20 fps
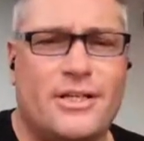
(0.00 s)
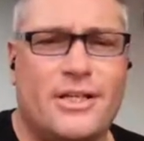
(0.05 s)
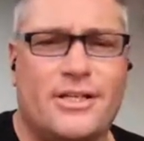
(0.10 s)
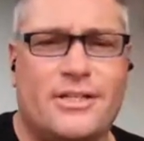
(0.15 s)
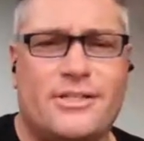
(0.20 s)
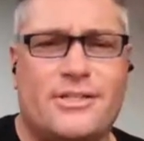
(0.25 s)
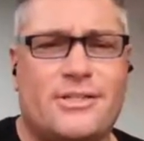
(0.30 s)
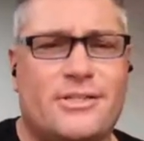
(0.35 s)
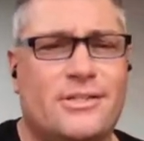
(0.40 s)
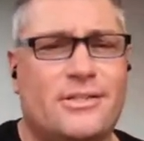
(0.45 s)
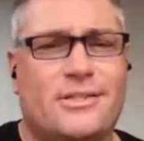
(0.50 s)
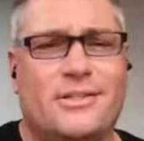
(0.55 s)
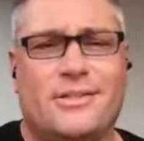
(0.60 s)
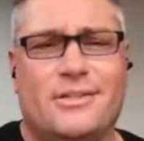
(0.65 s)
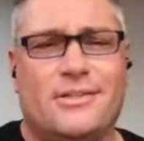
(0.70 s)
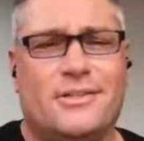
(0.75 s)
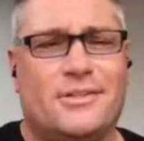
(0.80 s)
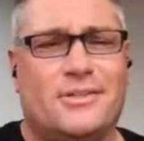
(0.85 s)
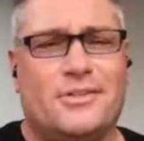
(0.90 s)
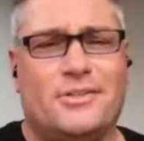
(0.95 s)
And
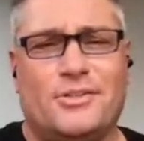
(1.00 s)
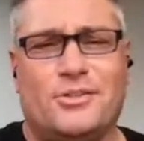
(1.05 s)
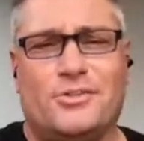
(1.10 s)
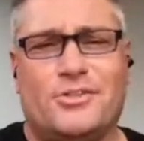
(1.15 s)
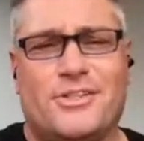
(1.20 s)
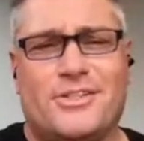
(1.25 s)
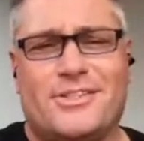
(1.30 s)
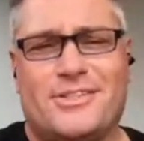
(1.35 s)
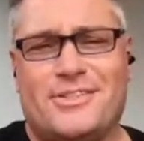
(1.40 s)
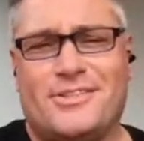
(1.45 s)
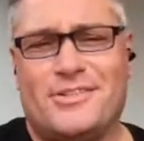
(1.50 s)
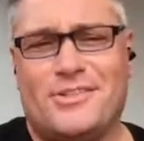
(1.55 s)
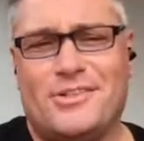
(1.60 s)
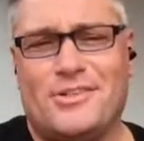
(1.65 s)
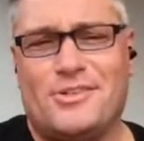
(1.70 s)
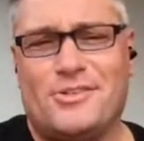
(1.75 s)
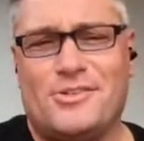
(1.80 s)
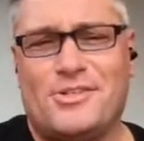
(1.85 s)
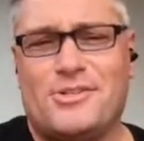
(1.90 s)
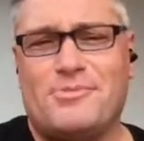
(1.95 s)
You're
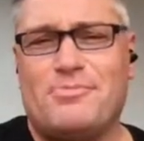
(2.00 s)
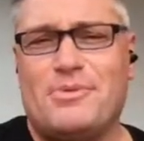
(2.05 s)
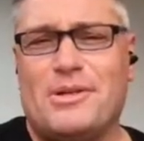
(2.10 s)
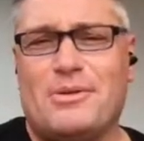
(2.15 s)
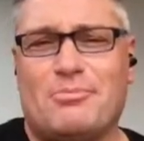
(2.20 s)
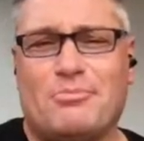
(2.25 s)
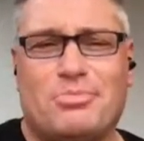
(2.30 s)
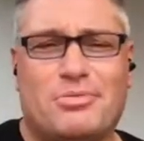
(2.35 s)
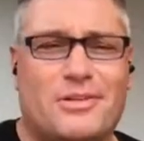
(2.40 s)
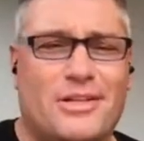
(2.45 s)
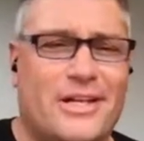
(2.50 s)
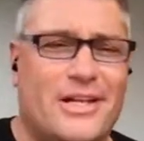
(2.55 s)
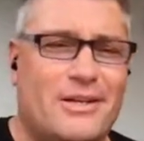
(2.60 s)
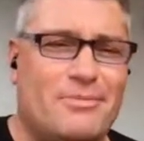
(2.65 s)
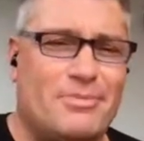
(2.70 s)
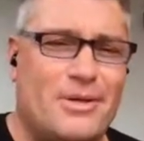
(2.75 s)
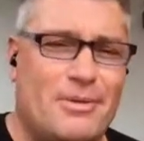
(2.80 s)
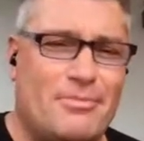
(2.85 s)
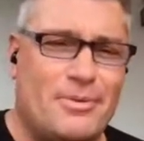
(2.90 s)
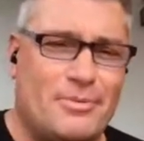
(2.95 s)
just being
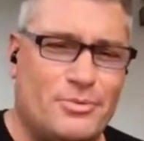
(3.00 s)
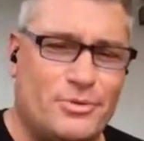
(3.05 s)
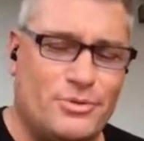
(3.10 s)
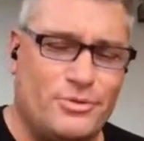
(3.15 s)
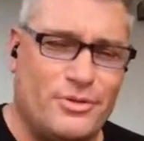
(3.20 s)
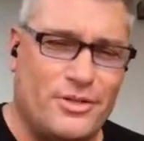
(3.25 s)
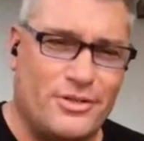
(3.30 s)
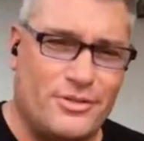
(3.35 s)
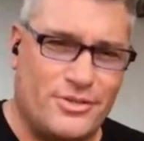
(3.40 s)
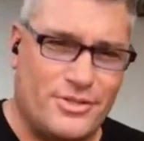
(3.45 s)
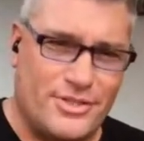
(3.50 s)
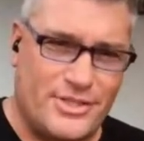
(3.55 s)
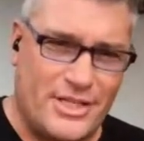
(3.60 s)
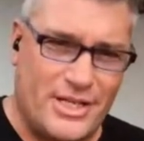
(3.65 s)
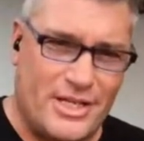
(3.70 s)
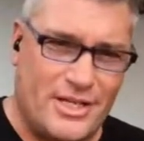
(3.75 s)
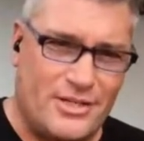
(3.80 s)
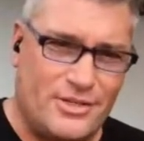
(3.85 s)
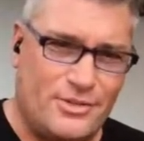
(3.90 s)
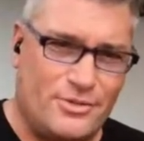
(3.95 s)
played by people who
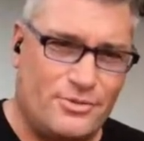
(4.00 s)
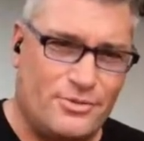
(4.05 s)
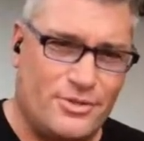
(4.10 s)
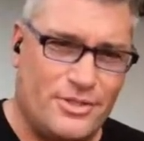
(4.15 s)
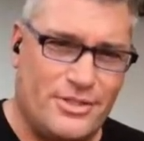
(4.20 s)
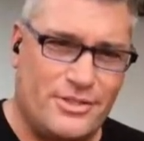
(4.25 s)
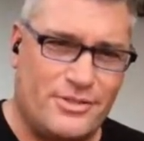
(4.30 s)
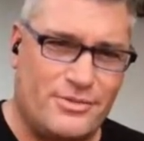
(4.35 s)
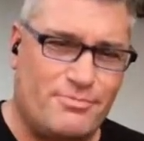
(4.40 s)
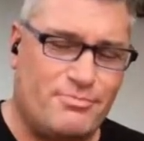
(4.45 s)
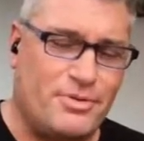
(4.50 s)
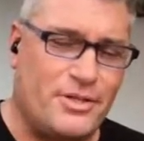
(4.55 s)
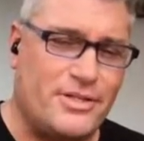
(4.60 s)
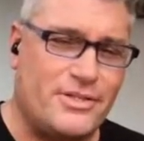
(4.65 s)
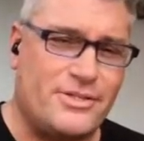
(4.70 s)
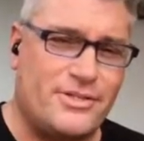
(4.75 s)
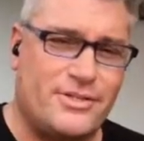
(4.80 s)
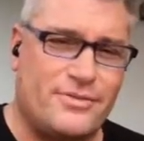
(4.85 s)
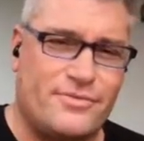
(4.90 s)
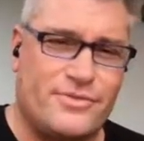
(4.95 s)
understand, who are in
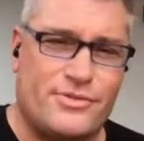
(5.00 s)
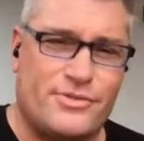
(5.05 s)
places of